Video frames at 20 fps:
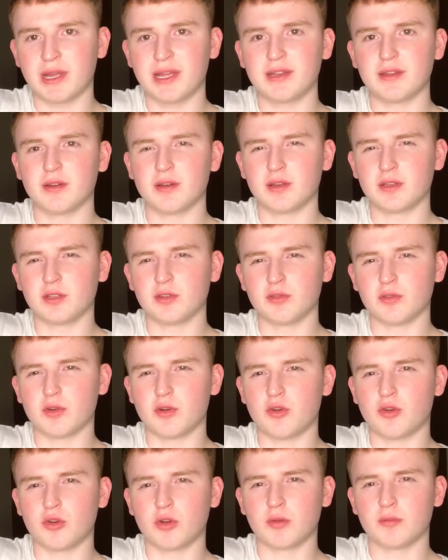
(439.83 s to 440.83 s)
right on
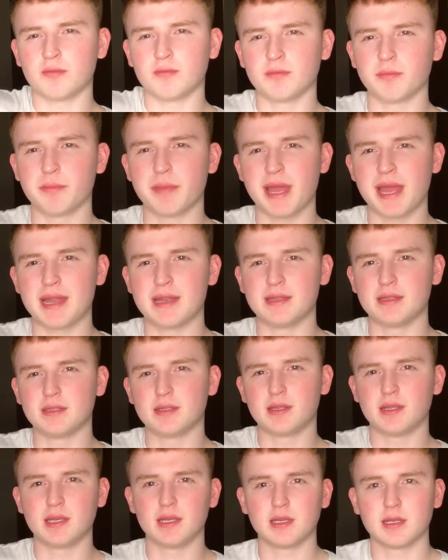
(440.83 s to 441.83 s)
your arm bend
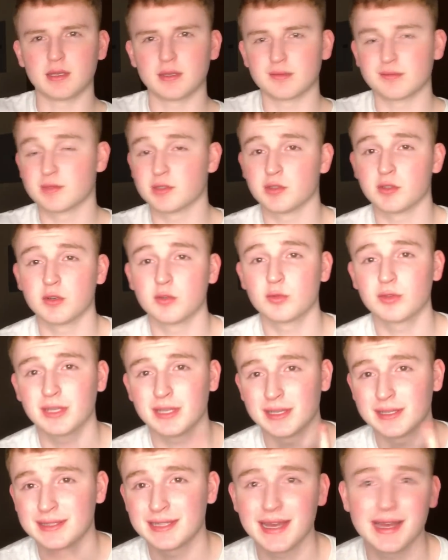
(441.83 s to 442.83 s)
thing. So don't
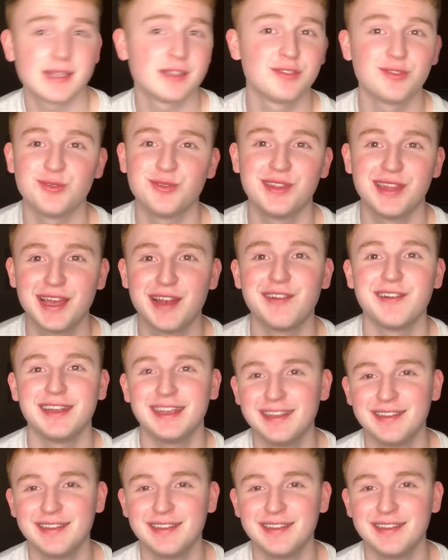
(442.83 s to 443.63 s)
get a tattoo there